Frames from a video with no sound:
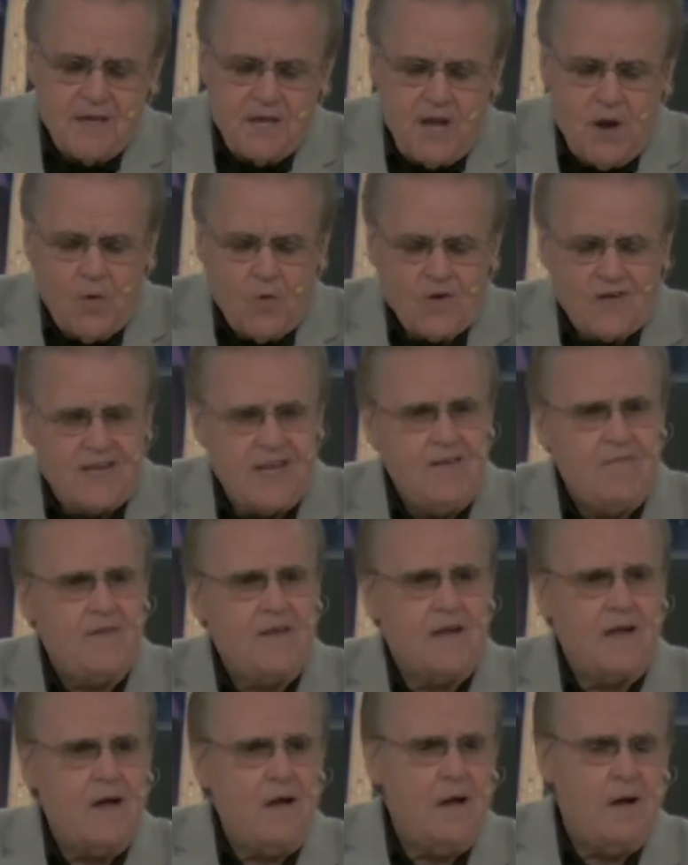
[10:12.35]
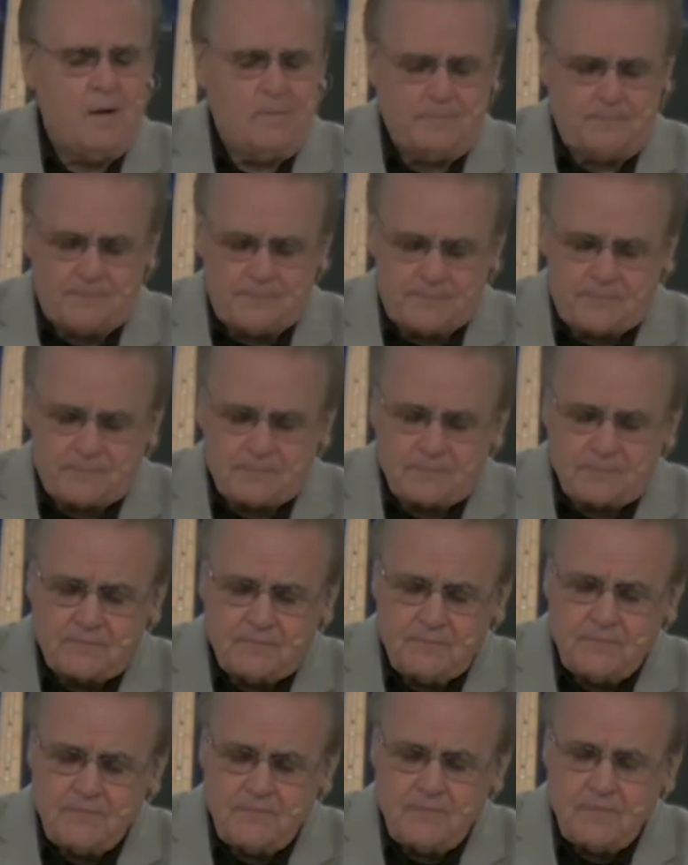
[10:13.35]
You know, giving up
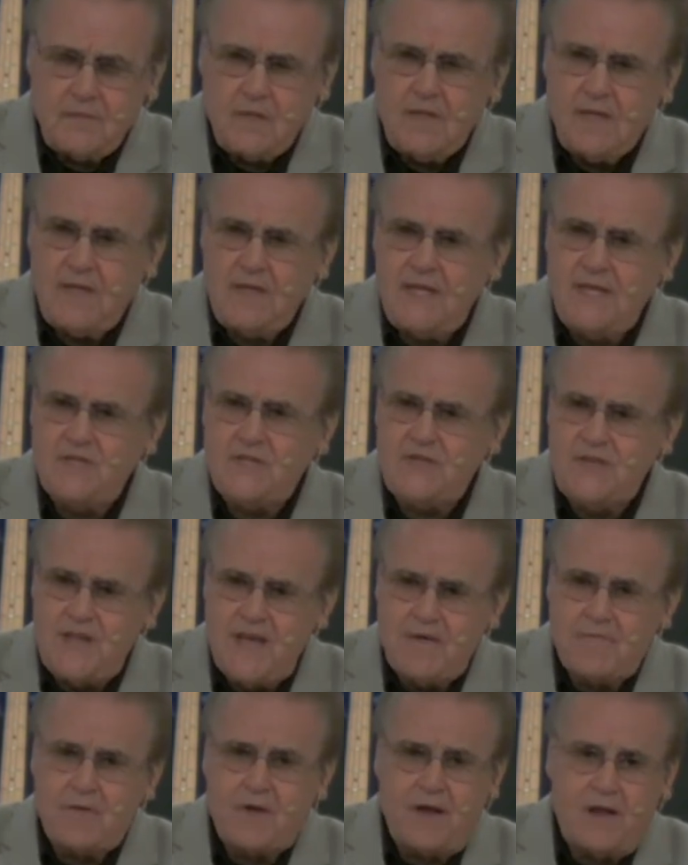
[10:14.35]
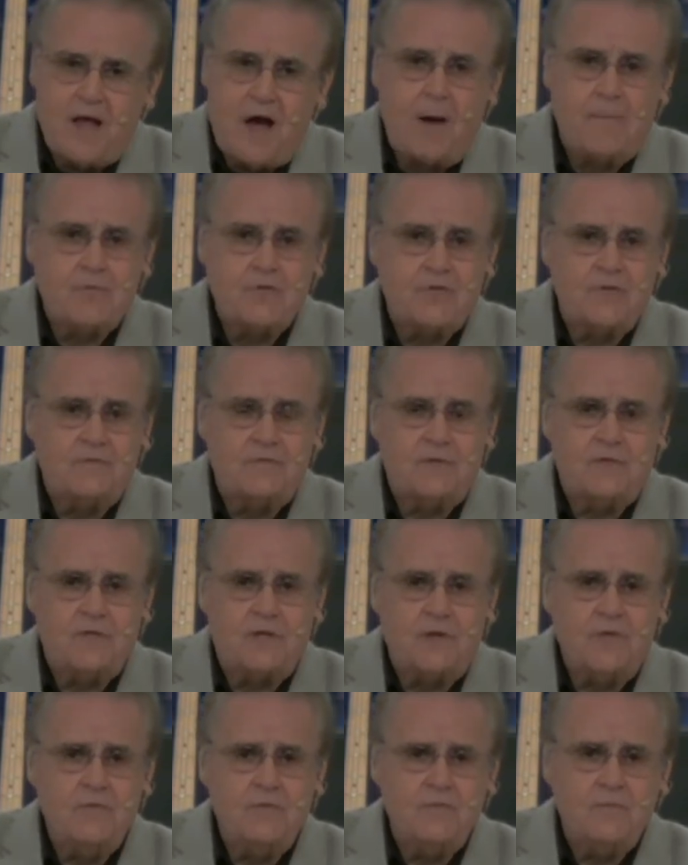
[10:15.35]
is never an option for
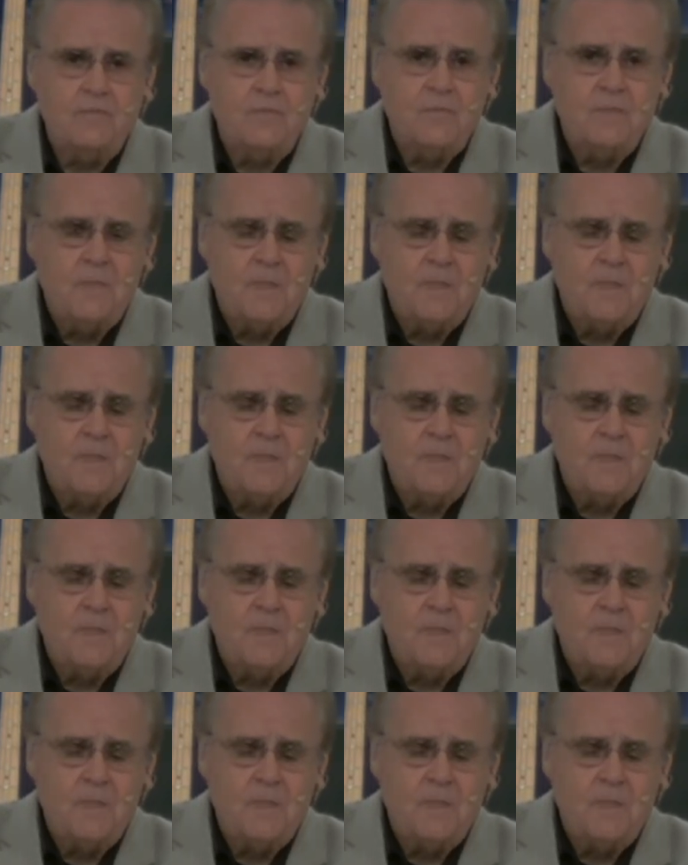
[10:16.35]
you.